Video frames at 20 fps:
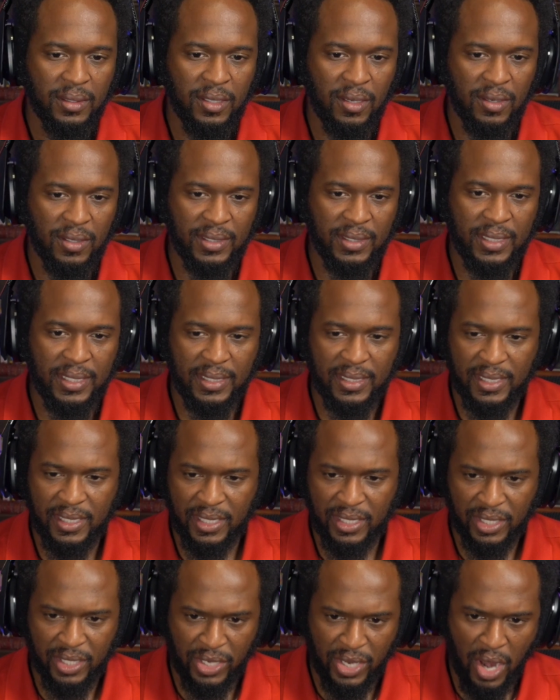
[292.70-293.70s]
So is this
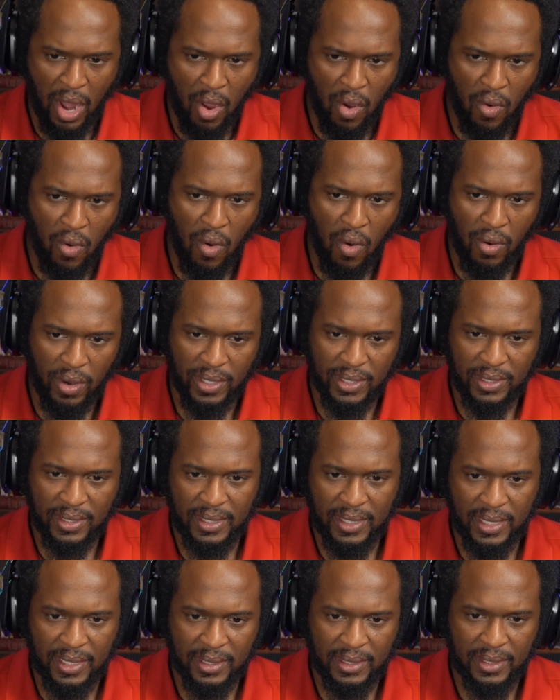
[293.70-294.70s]
snow or is
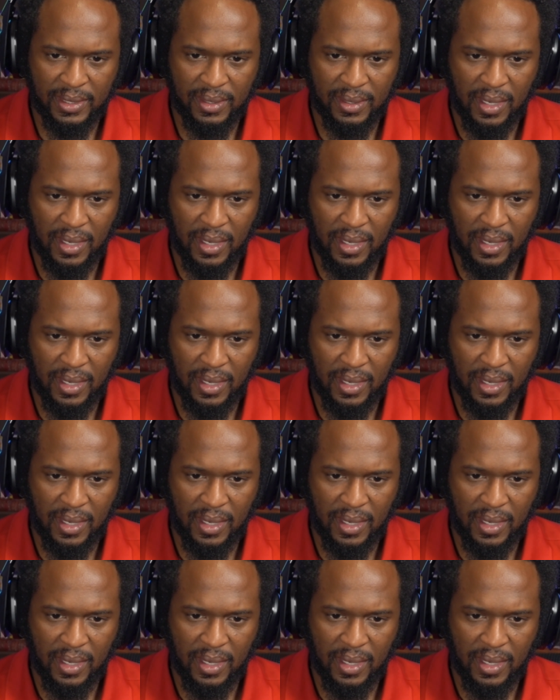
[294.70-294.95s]
this